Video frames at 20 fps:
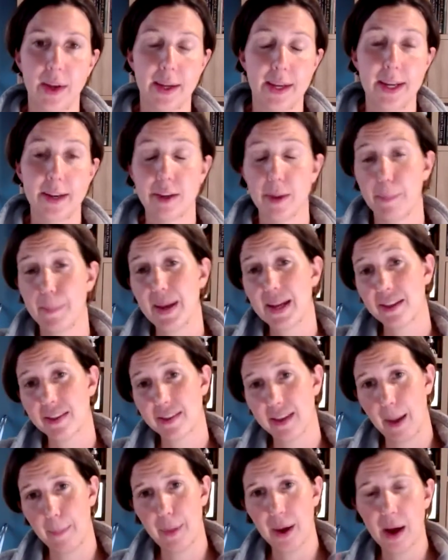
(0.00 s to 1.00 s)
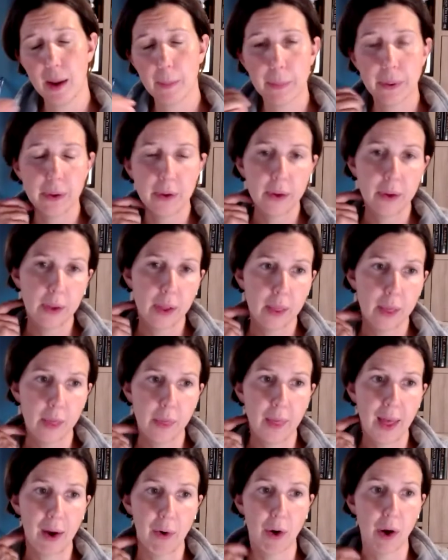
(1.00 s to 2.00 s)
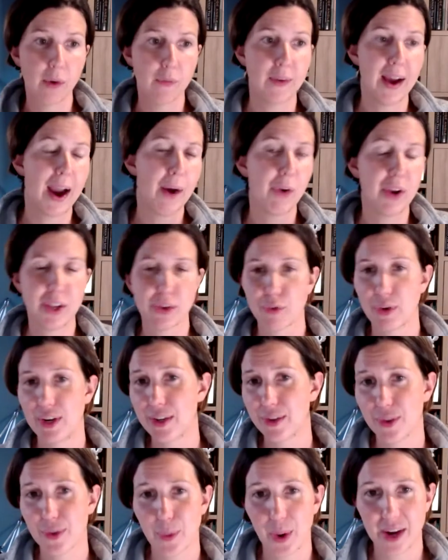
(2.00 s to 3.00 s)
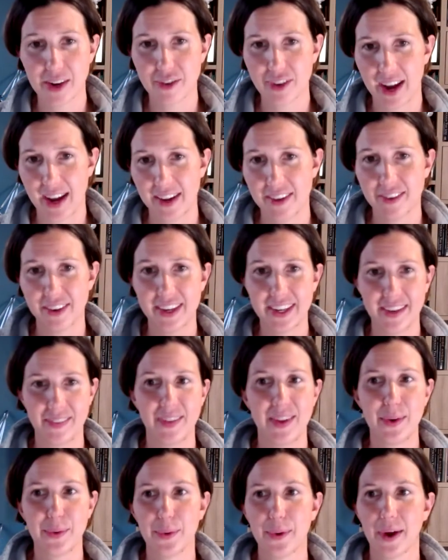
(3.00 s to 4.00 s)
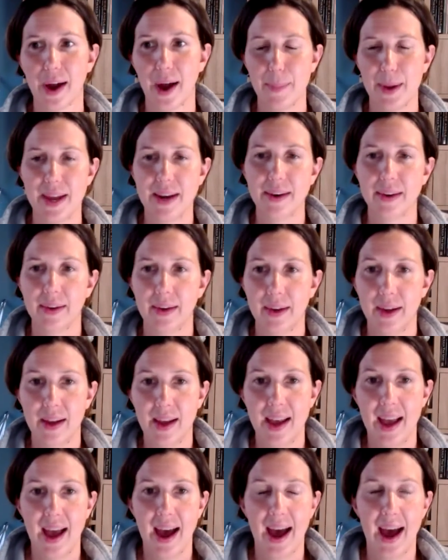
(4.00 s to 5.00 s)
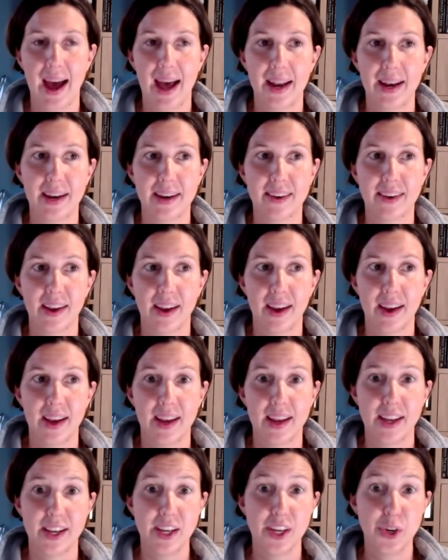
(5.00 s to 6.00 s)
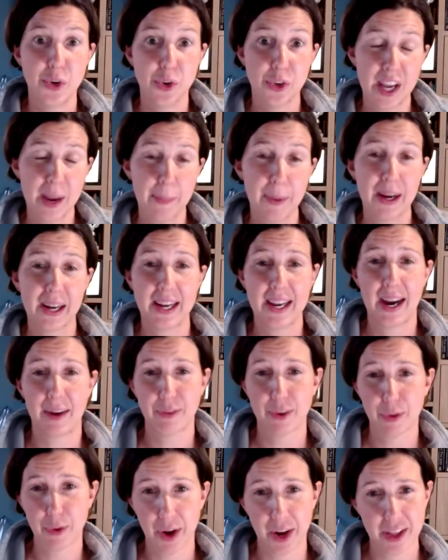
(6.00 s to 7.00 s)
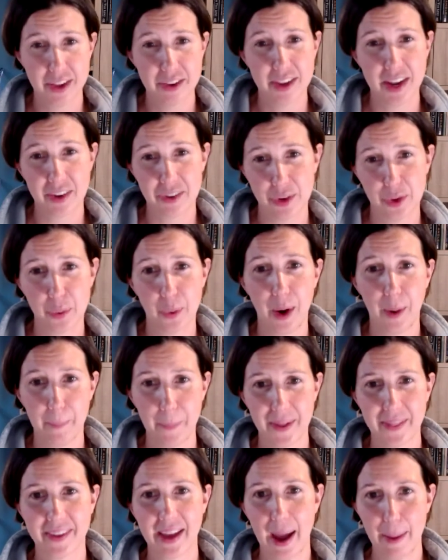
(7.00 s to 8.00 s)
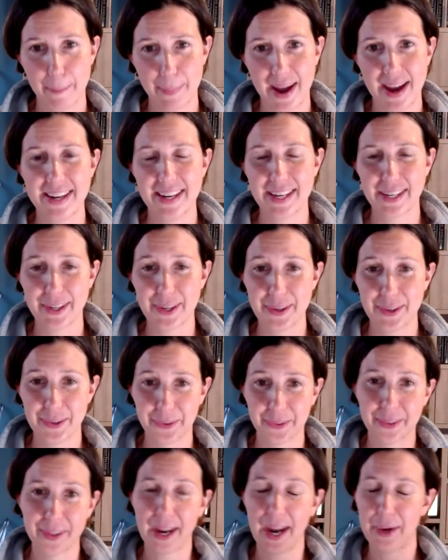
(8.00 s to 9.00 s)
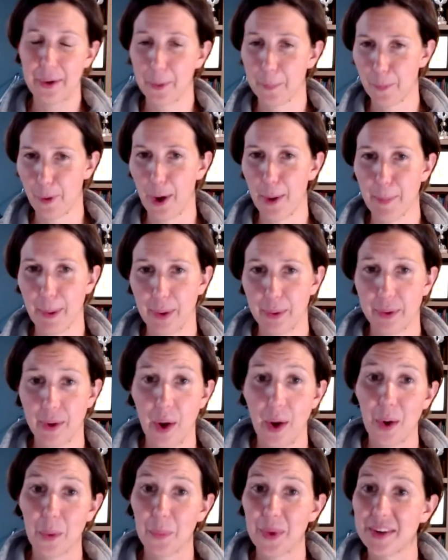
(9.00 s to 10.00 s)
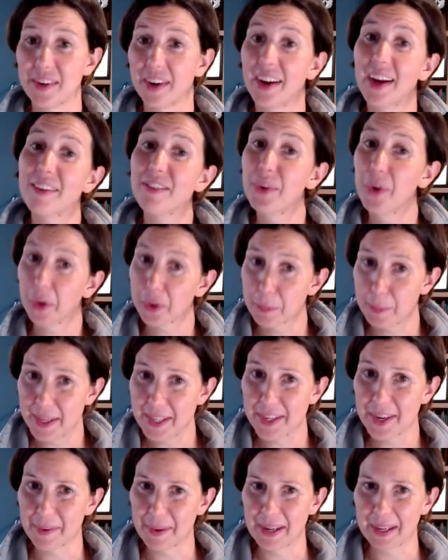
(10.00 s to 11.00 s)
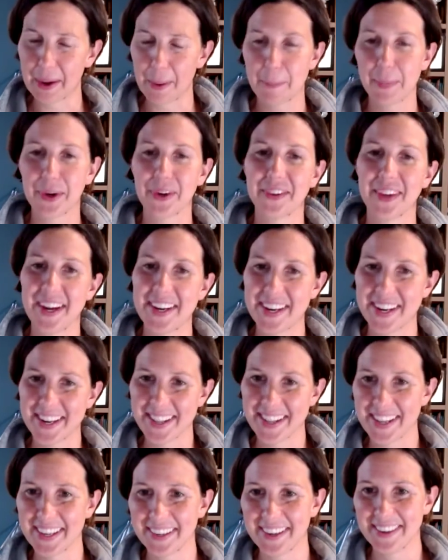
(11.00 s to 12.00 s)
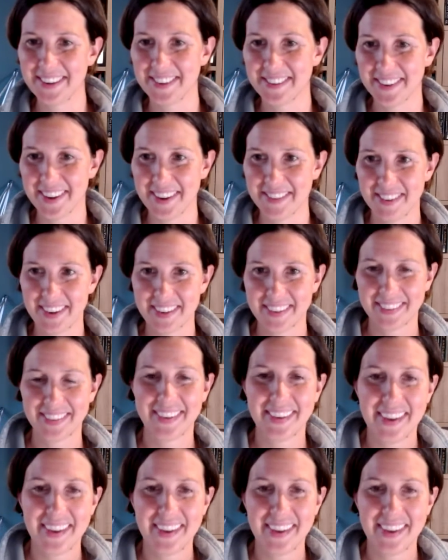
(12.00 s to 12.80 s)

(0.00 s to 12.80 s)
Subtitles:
It's a big step up. There are various reasons why it's challenging in the org I'm in, and you typically have to run a 6 to 12 month campaign in Google to get your promo, which I have not been doing because I didn't think I deserved it.